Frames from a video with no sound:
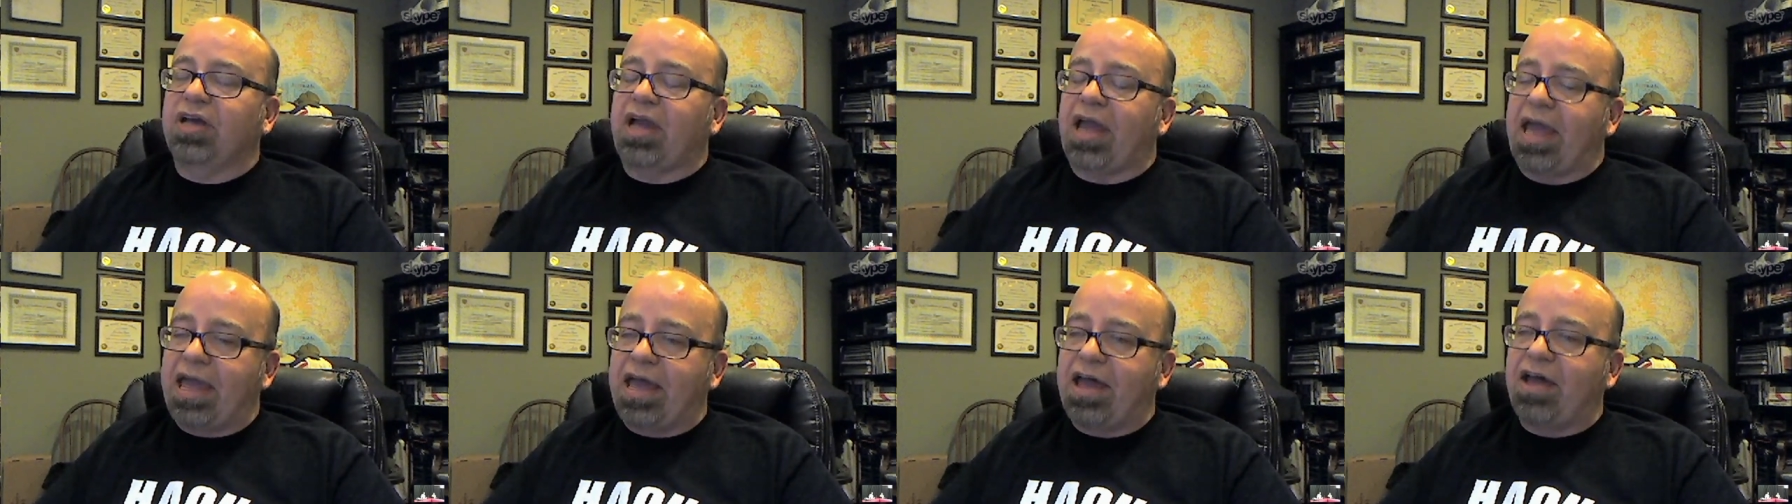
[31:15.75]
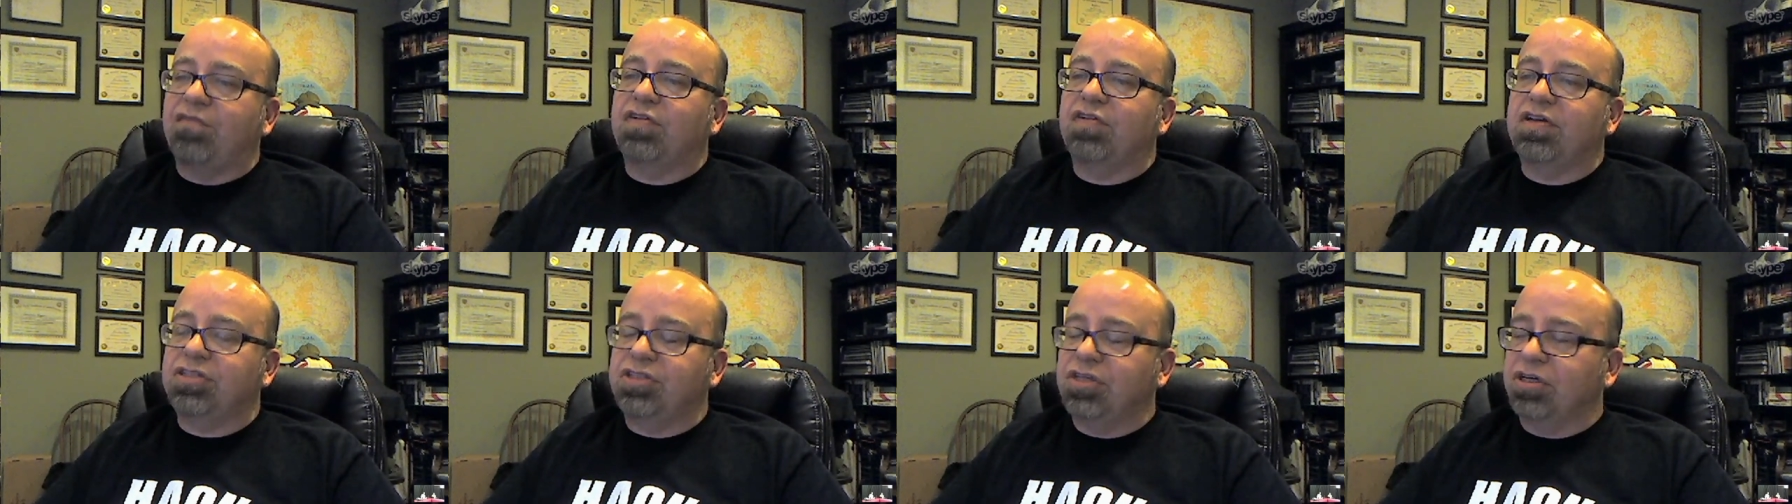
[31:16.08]

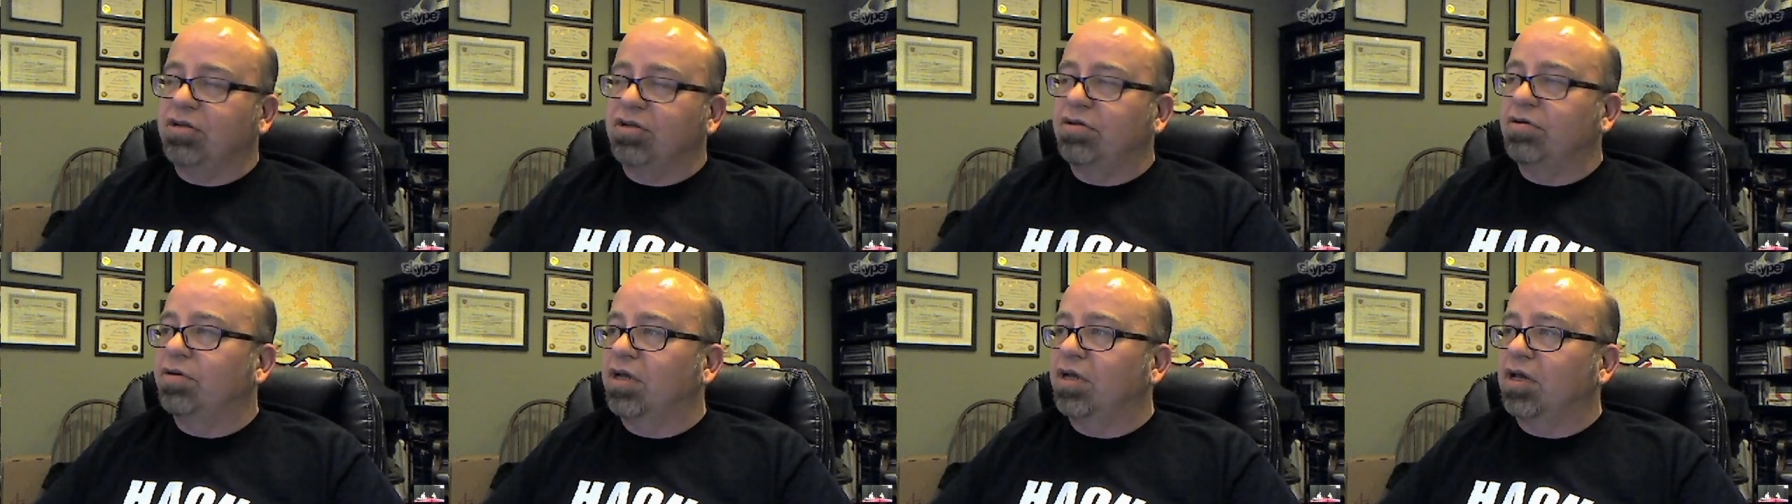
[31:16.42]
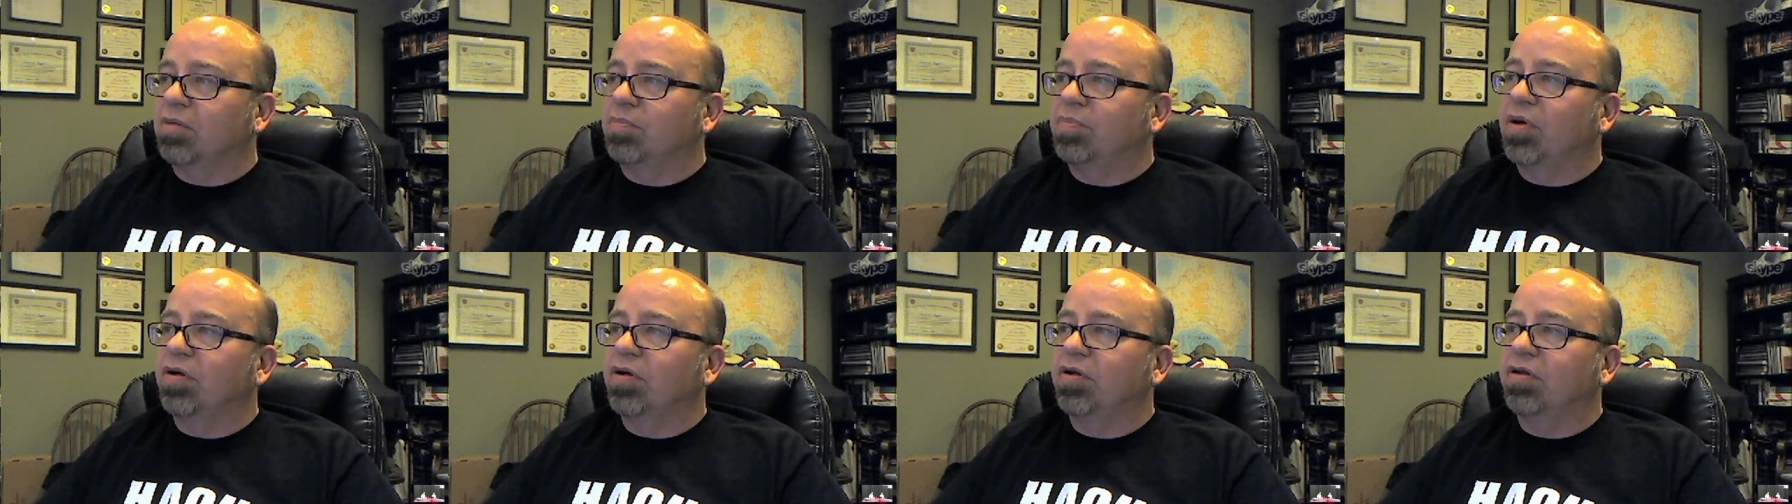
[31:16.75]
have a security
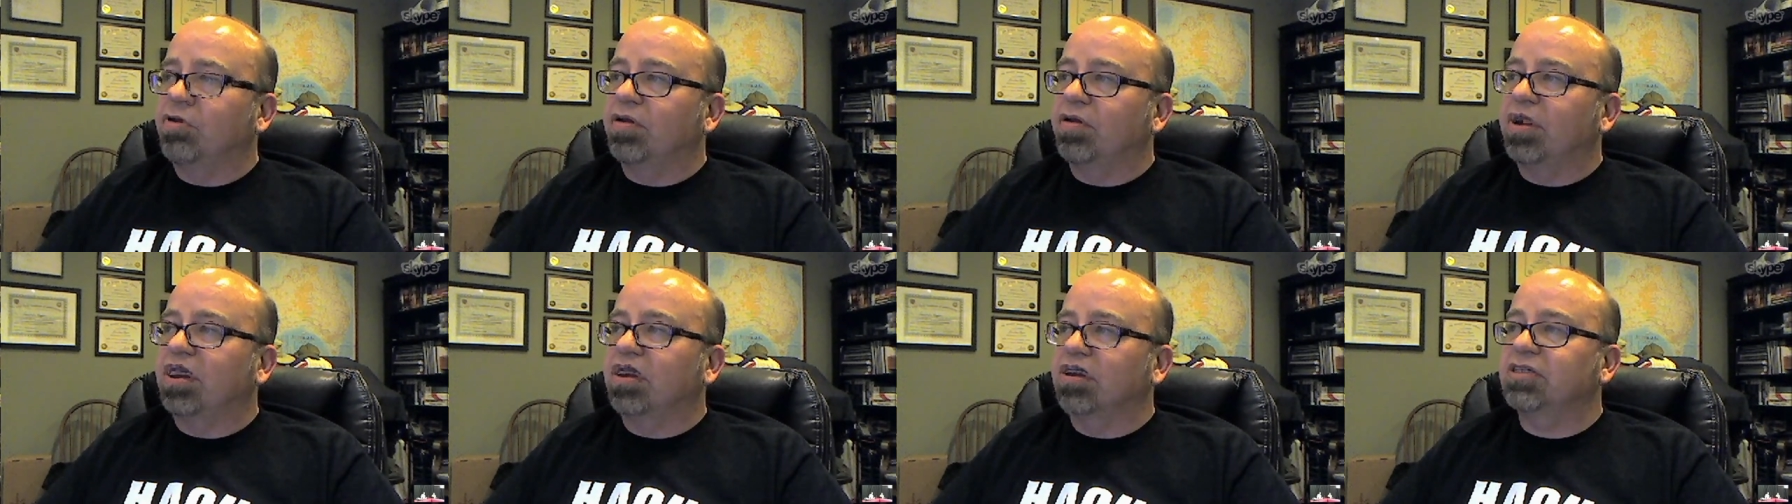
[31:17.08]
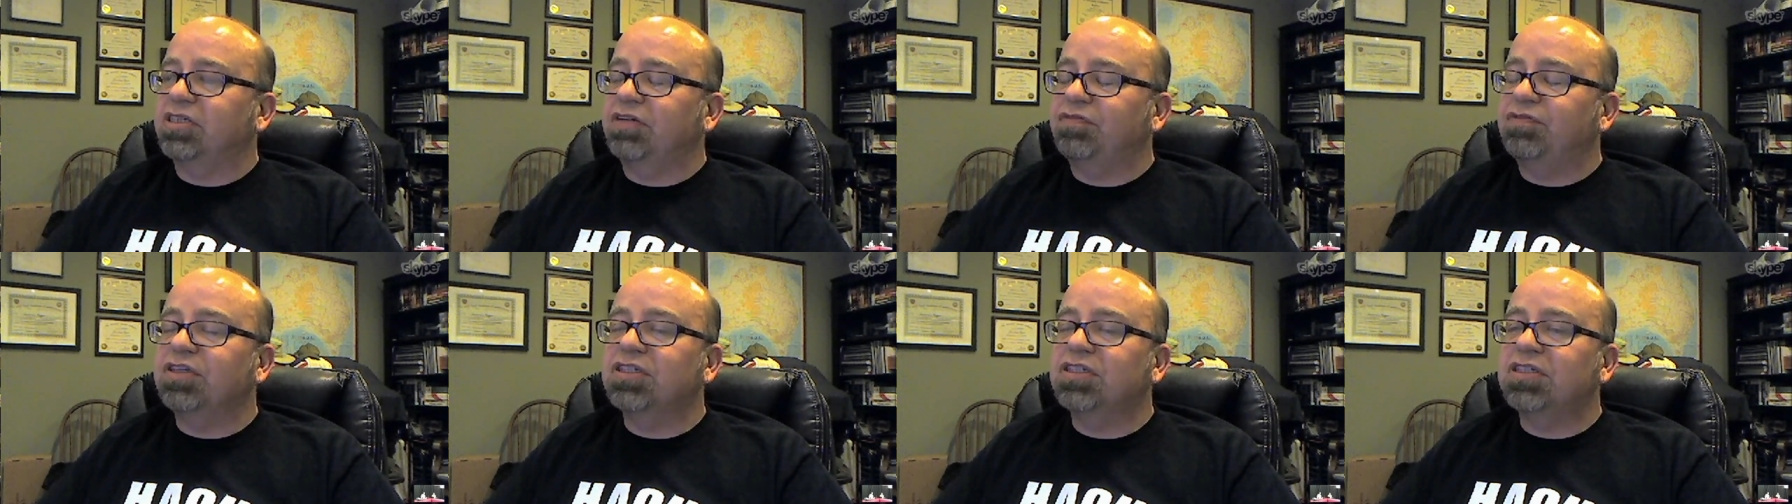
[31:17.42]
component
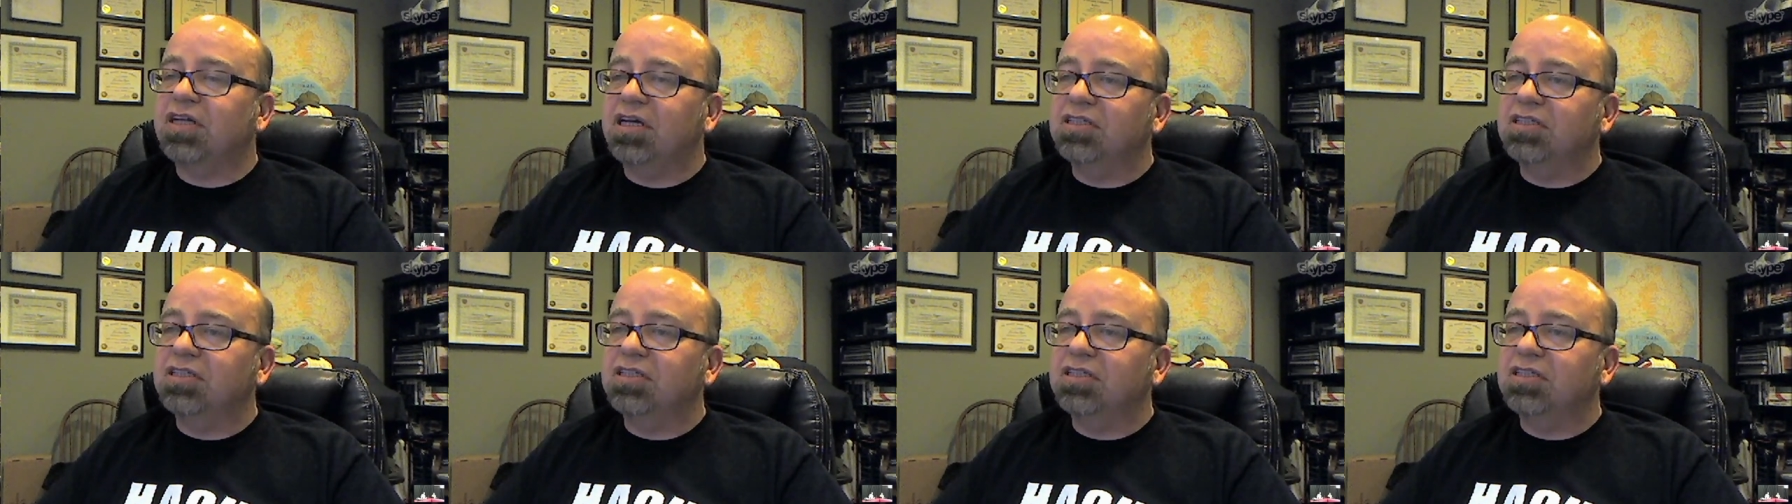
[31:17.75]
because if it yeah.